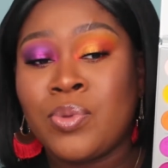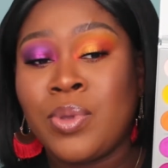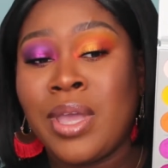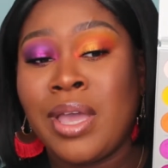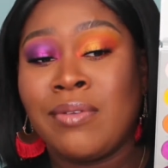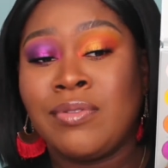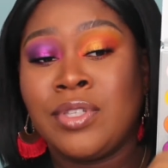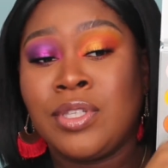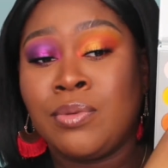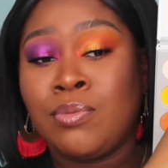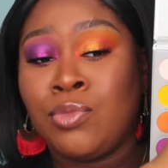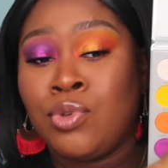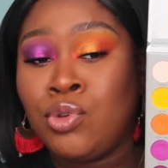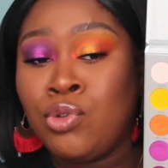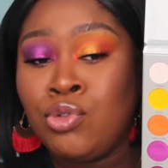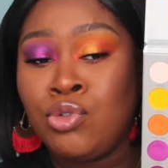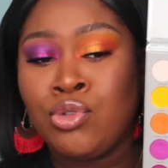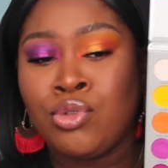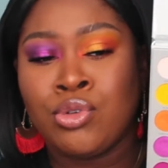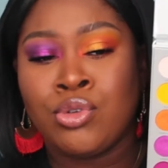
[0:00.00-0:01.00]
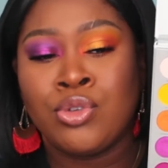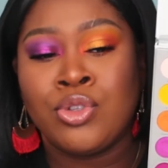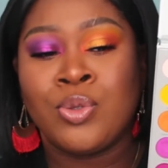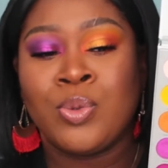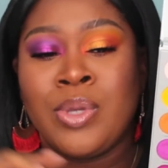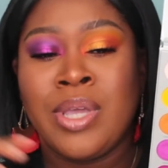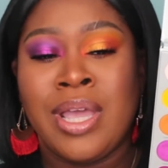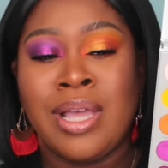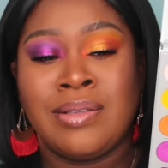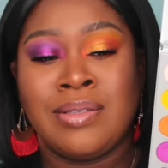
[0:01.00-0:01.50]
We have some neutrals,
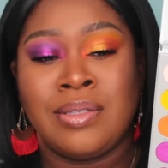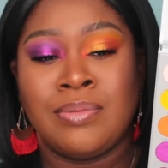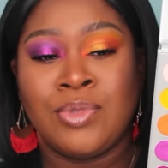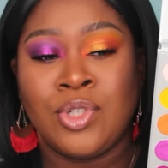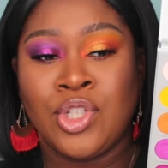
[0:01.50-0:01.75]
we have some